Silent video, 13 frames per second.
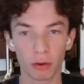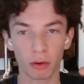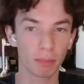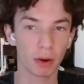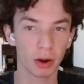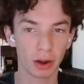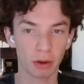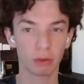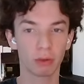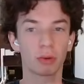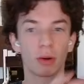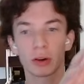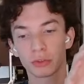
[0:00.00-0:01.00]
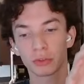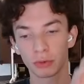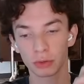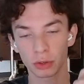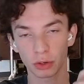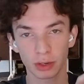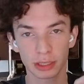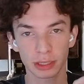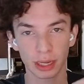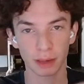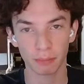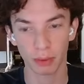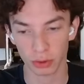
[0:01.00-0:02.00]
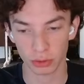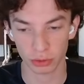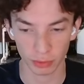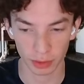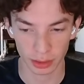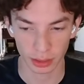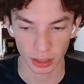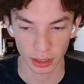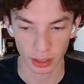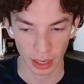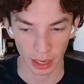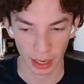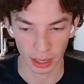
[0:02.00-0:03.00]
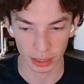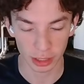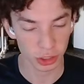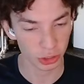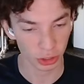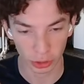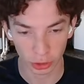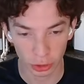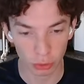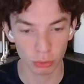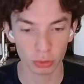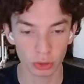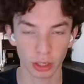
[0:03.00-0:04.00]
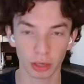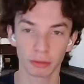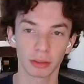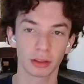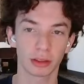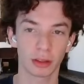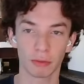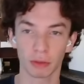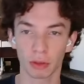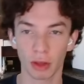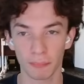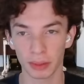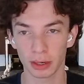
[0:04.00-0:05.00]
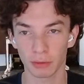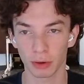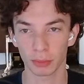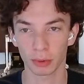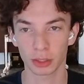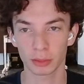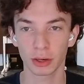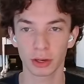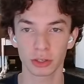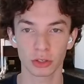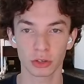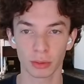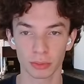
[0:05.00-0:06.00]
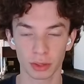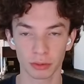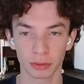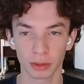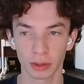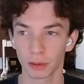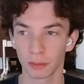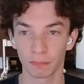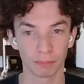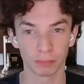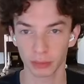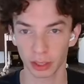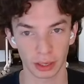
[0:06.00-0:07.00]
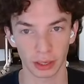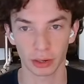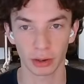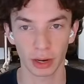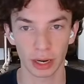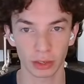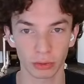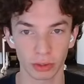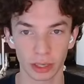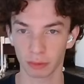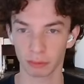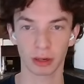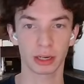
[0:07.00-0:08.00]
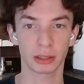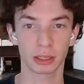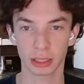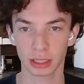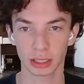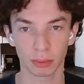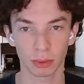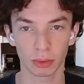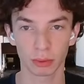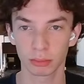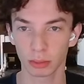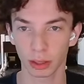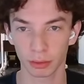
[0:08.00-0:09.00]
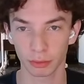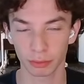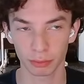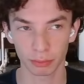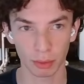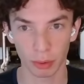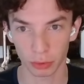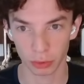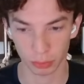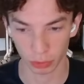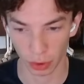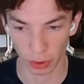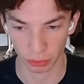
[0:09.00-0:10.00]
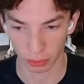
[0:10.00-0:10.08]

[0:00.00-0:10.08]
bar error requires foo service and bar service. And this is like a huge kind of level up in developer experience in terms of, error handling and writing like testable kind of composable code.